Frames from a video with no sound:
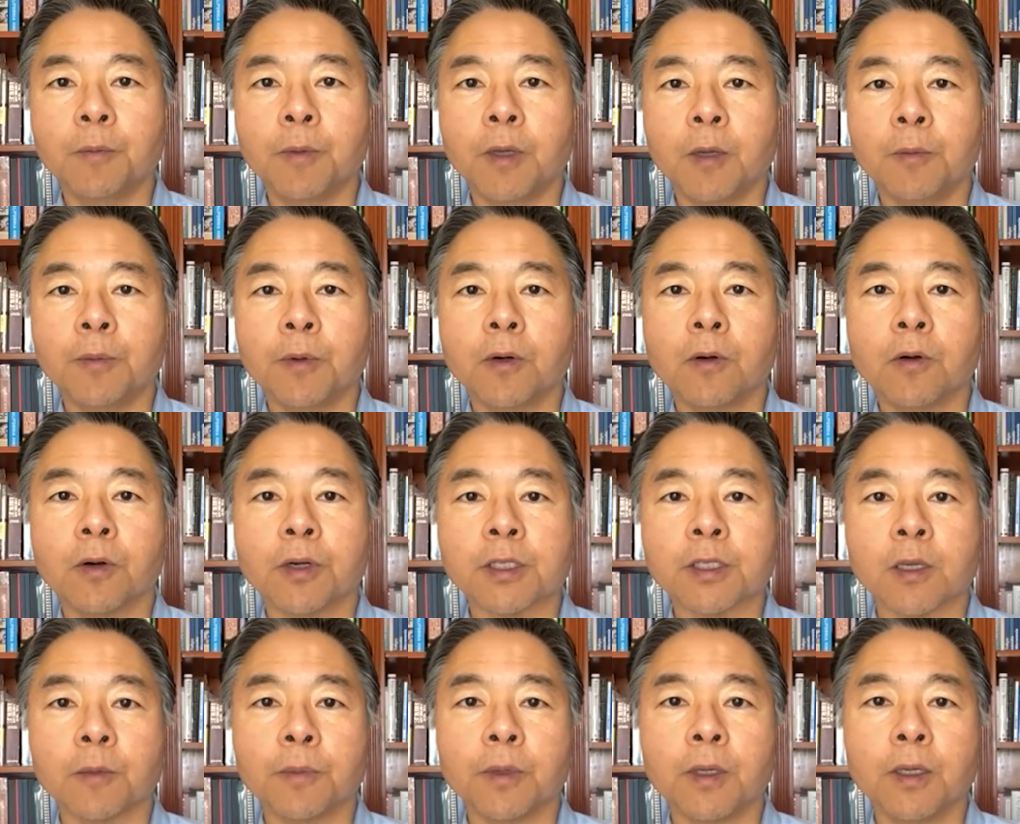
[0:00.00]
People are
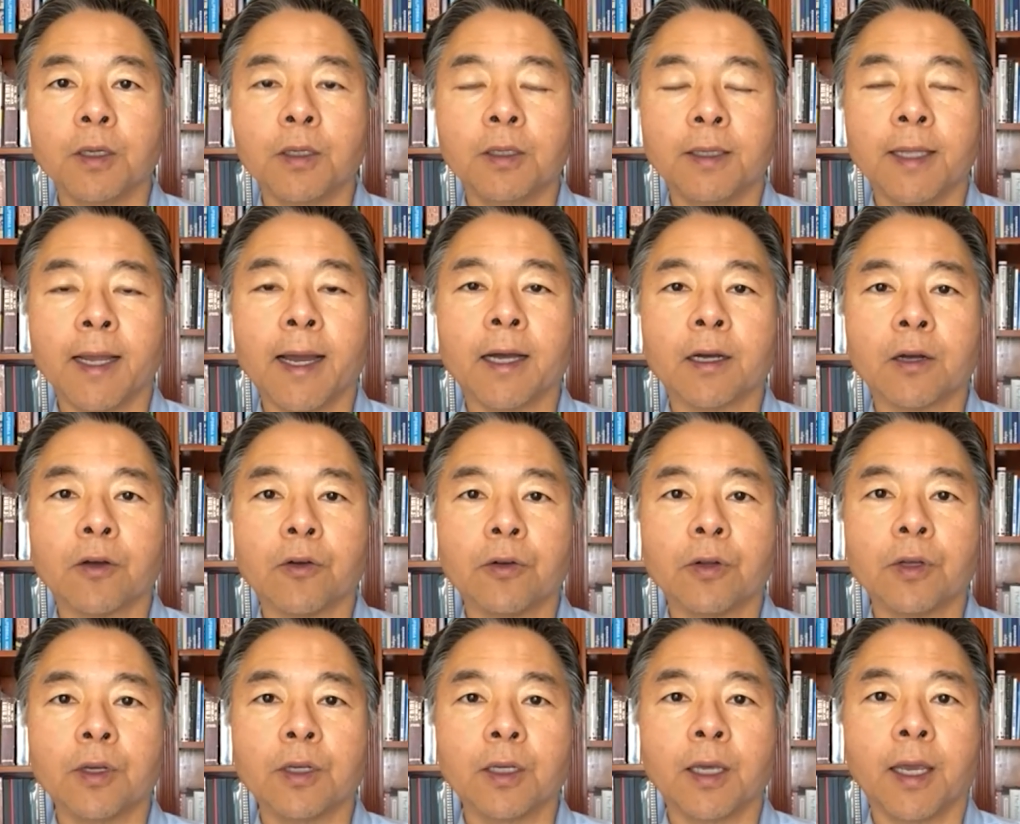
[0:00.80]
simply not
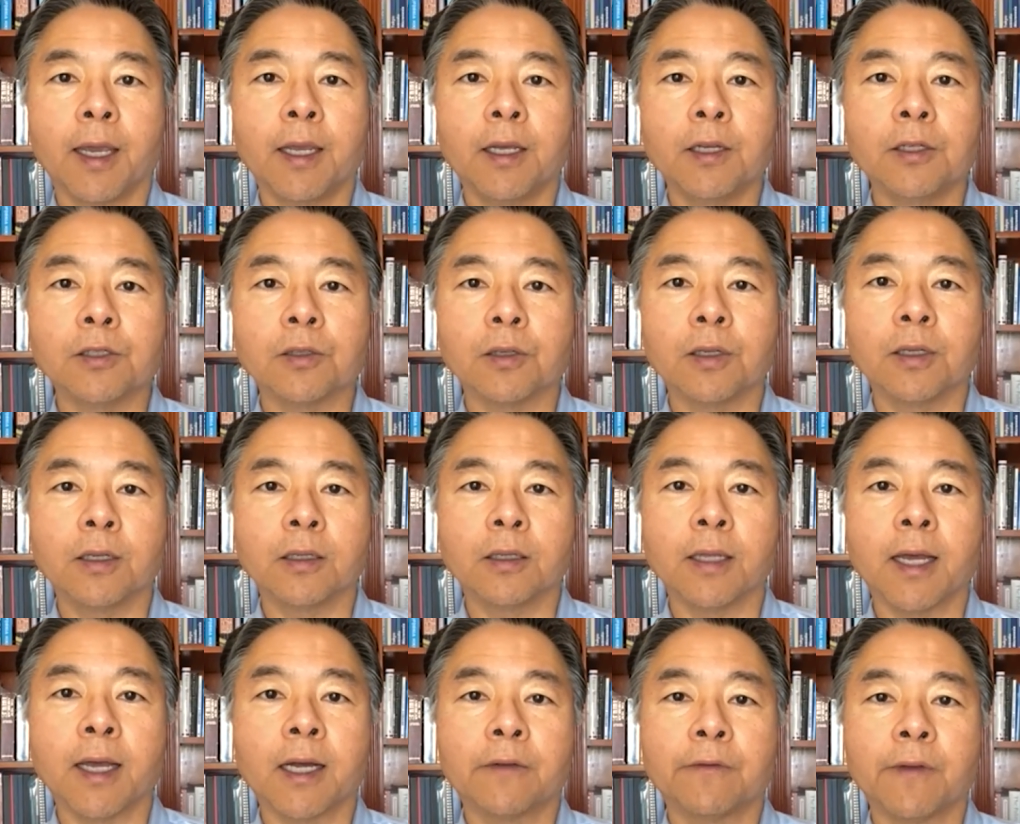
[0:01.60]
going to engage in a
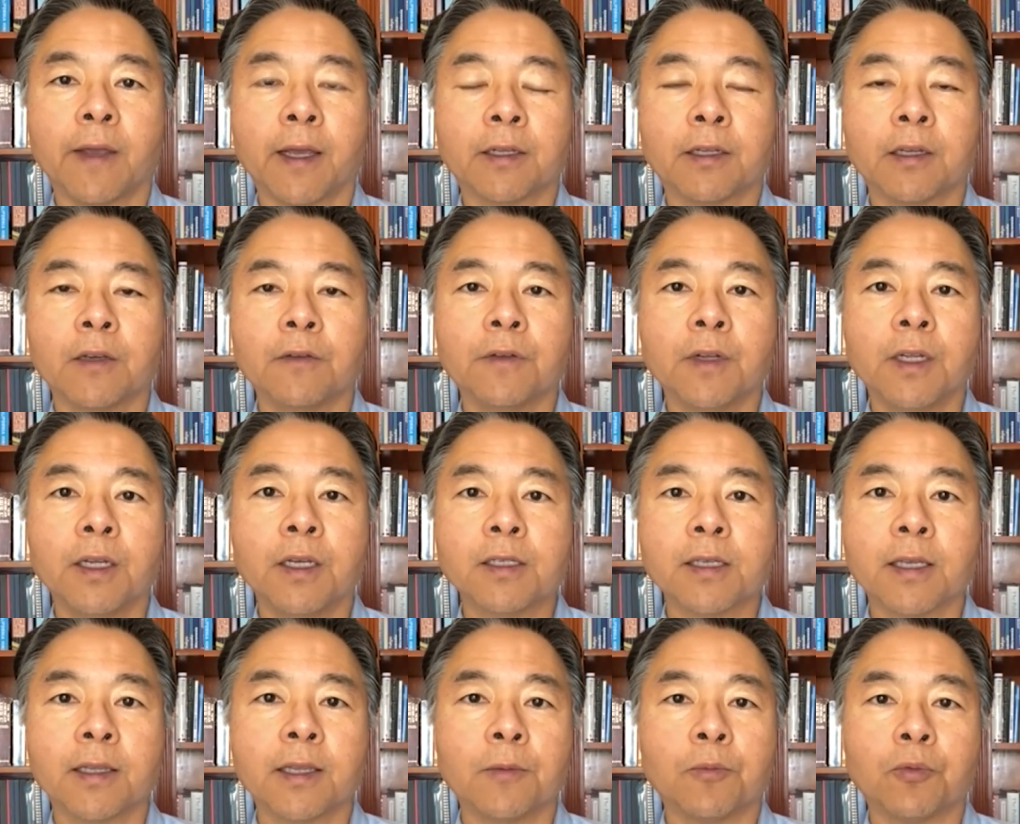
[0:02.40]
lot of
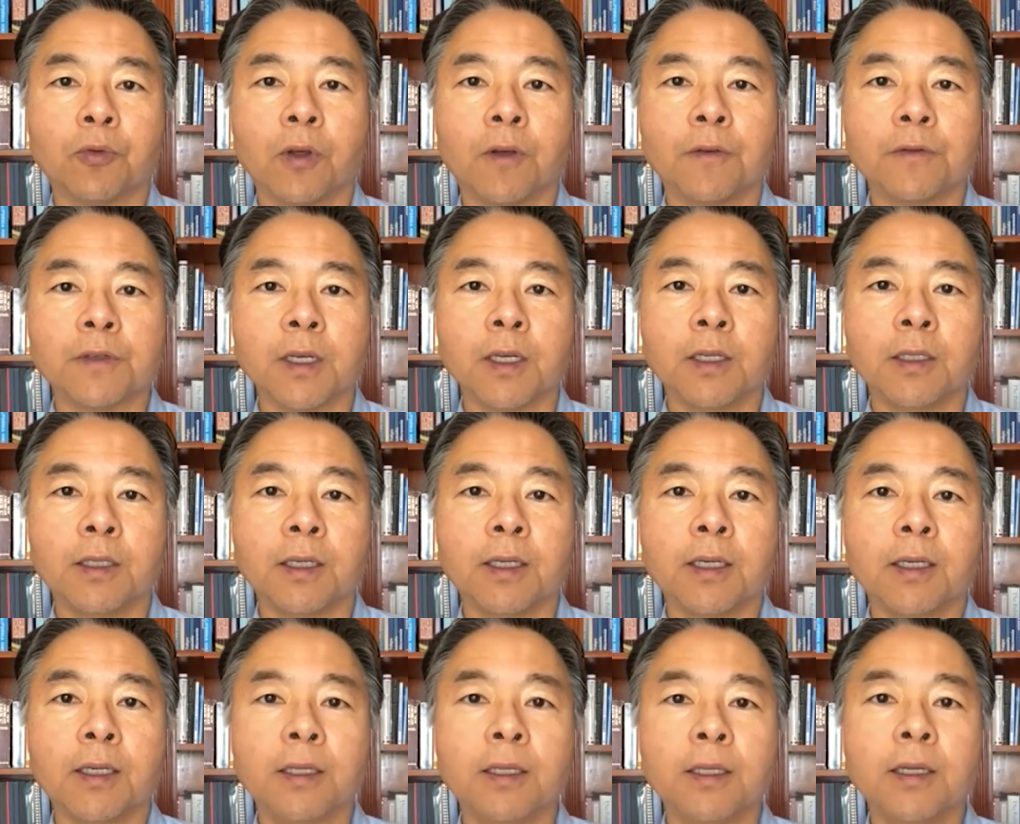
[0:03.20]
activities that they previously
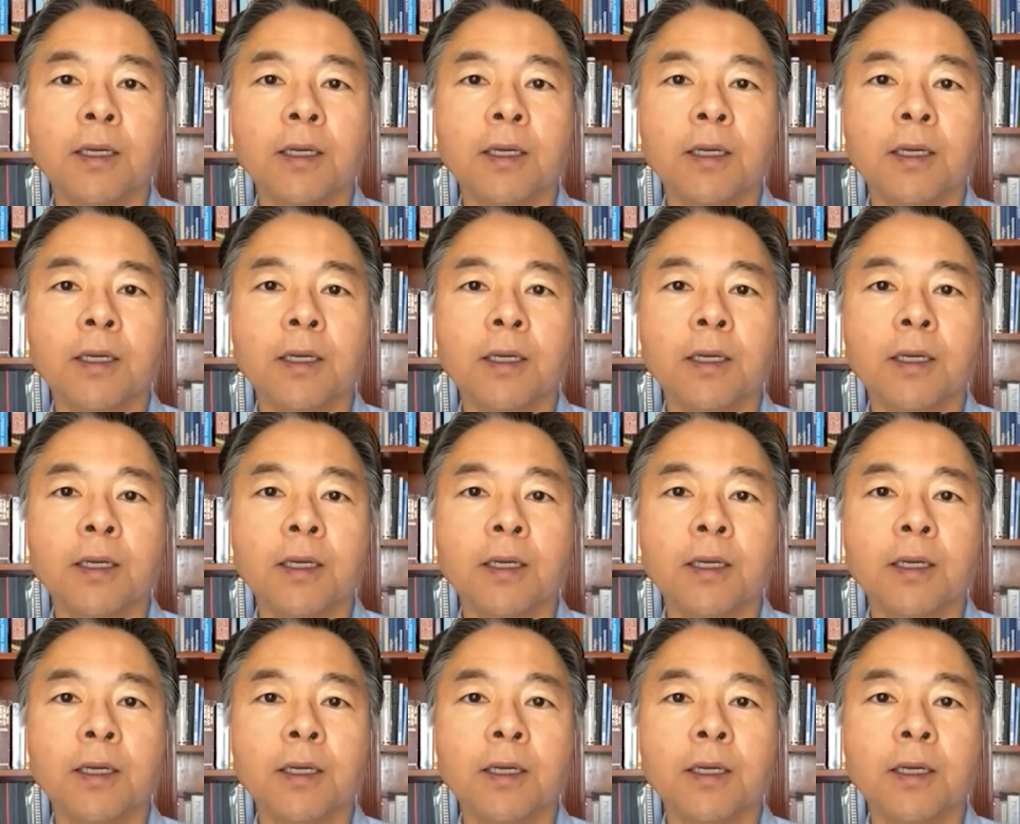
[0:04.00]
did